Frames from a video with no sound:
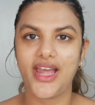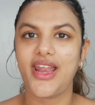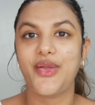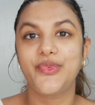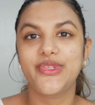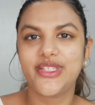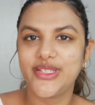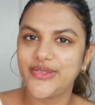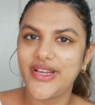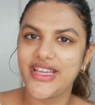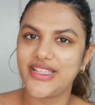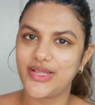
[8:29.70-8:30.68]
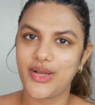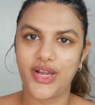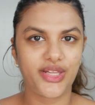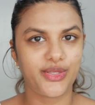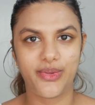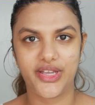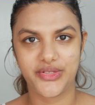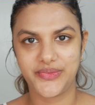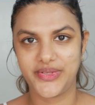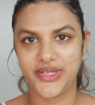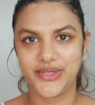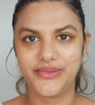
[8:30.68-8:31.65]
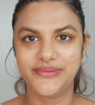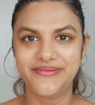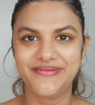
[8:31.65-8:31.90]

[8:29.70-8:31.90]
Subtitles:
And I will see you guys in another makeup video.